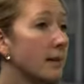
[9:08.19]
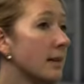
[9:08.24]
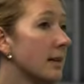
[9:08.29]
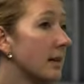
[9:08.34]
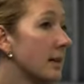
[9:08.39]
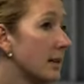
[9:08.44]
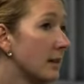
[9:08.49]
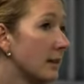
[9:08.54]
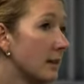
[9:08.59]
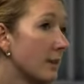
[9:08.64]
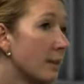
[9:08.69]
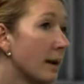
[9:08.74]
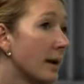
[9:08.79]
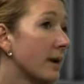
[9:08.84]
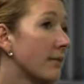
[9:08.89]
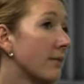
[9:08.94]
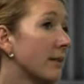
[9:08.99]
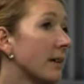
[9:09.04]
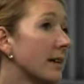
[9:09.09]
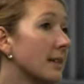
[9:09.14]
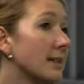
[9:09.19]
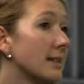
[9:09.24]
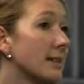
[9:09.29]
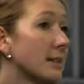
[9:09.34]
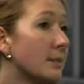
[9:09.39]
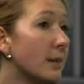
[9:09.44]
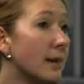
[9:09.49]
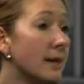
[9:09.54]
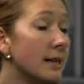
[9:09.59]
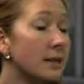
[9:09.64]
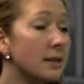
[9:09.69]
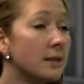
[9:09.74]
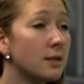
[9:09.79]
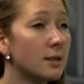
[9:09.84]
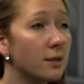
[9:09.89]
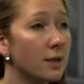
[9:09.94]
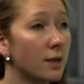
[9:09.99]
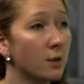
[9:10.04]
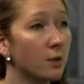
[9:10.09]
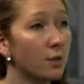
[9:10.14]
The Bank of England's independent,
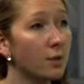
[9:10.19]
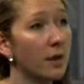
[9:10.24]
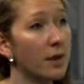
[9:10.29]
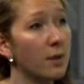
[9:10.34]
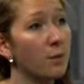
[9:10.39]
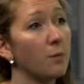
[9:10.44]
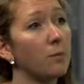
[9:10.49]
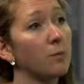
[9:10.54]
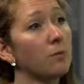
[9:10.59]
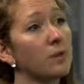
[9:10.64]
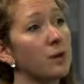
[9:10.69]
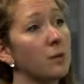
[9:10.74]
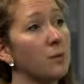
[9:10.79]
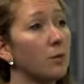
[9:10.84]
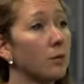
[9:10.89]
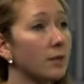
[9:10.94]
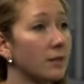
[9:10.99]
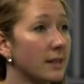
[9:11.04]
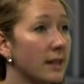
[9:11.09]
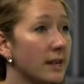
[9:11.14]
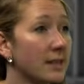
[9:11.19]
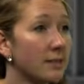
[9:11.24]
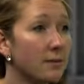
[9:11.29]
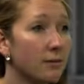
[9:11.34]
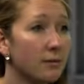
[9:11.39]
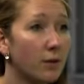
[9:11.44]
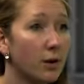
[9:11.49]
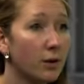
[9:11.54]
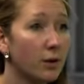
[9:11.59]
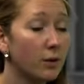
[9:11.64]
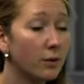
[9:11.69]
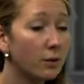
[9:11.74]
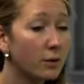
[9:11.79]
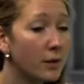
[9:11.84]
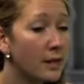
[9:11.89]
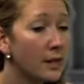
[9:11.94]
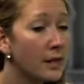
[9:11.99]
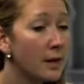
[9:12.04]
so they don't want to get involved.